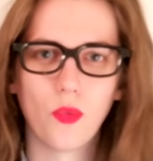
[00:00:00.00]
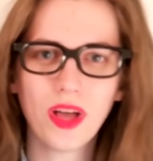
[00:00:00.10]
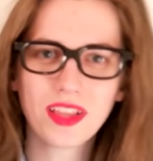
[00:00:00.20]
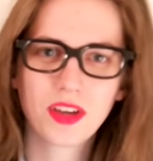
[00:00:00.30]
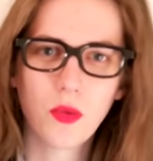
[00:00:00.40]

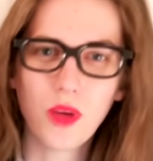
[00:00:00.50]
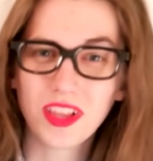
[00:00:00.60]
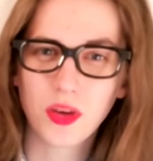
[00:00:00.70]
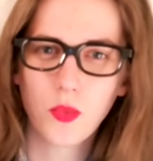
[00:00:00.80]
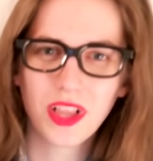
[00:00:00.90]
Welcome,
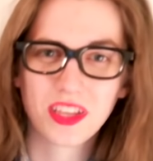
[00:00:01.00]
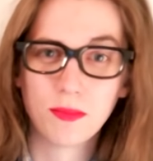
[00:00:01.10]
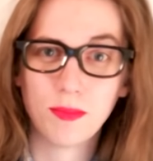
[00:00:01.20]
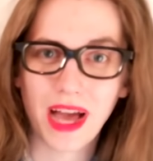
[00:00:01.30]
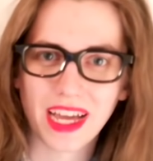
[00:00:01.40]
welcome, welcome
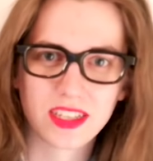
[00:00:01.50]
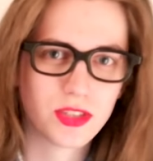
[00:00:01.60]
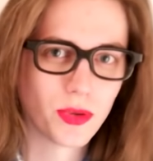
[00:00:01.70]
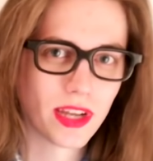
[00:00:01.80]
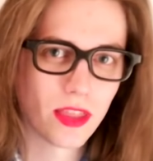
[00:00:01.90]
back to
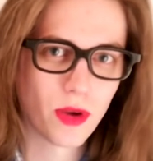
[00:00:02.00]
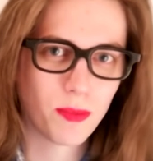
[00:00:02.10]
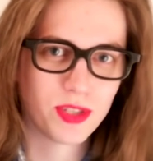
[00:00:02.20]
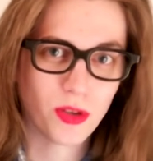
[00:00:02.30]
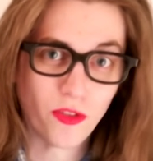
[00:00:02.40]
another
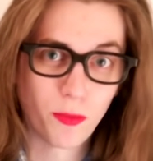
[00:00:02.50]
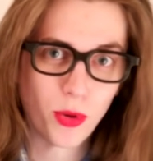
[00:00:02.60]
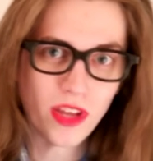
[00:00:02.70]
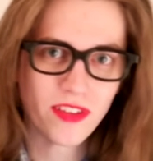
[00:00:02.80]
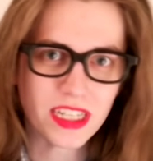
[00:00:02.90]
episode of
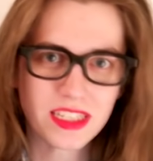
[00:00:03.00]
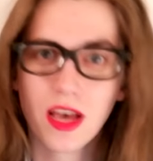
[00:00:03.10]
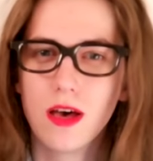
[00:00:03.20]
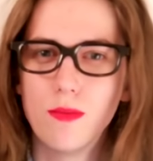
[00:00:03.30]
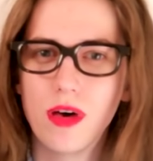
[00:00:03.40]
Previous
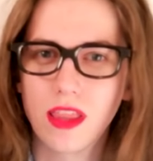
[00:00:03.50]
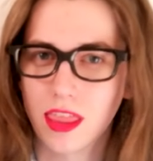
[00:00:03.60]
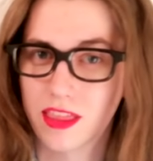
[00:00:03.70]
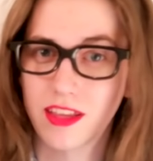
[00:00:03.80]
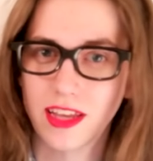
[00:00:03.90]
Month
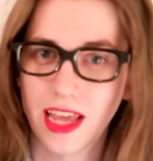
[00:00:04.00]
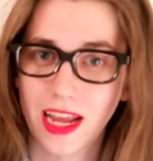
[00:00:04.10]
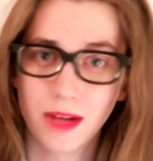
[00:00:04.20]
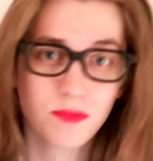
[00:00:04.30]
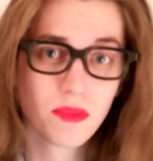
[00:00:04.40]
Today.
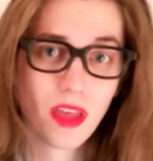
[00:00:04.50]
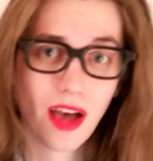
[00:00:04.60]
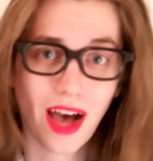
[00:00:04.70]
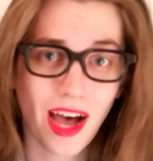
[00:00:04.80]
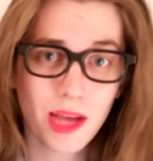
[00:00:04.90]

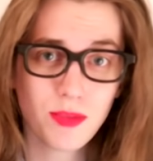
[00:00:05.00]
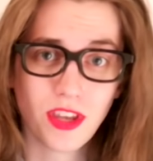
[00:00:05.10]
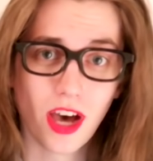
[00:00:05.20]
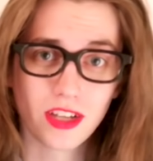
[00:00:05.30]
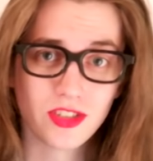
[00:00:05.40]
I'm
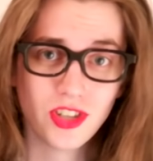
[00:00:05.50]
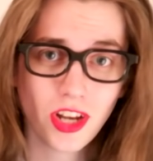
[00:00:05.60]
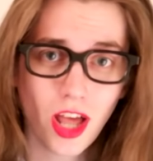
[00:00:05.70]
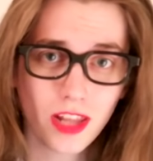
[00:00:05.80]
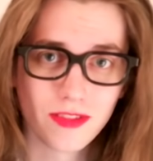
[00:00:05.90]
not John
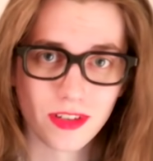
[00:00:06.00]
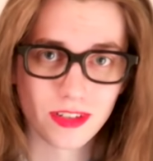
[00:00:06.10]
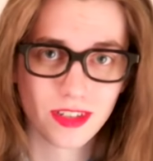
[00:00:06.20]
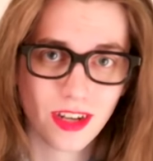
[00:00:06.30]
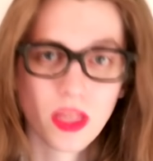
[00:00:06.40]
Oliver.
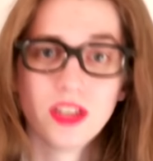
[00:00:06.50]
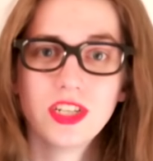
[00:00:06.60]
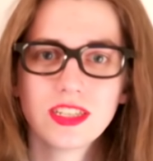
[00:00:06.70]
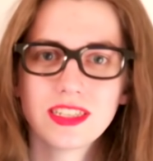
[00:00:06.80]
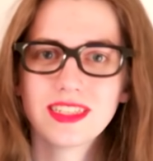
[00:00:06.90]

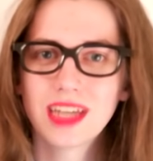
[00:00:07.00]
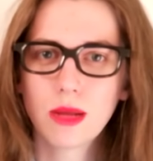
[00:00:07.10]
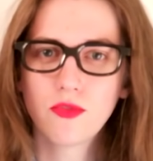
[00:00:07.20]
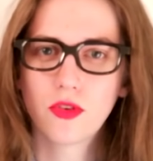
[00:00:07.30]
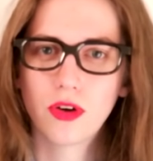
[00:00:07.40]
Just in time
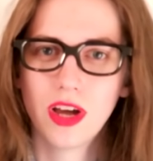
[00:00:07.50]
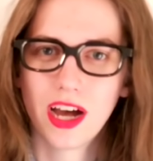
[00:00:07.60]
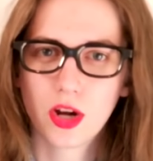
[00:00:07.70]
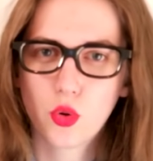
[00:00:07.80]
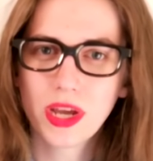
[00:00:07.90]
for a
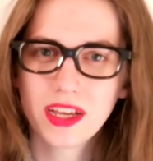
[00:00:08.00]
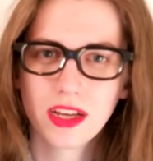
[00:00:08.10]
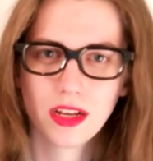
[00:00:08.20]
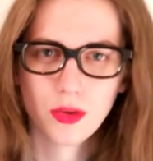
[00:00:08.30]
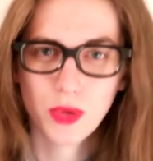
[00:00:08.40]
quick
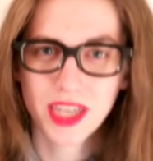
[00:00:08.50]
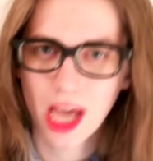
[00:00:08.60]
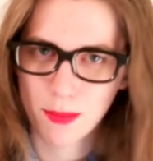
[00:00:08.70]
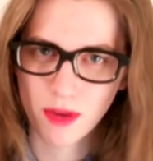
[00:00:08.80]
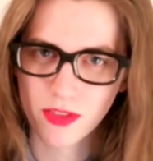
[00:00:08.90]

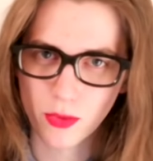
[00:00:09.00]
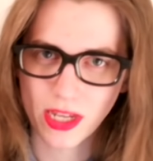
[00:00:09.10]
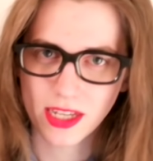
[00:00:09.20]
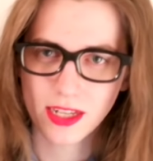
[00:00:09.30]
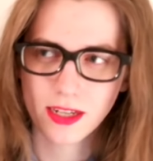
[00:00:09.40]
recap of the
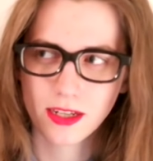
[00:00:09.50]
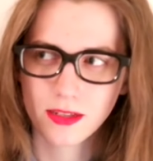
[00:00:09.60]
week.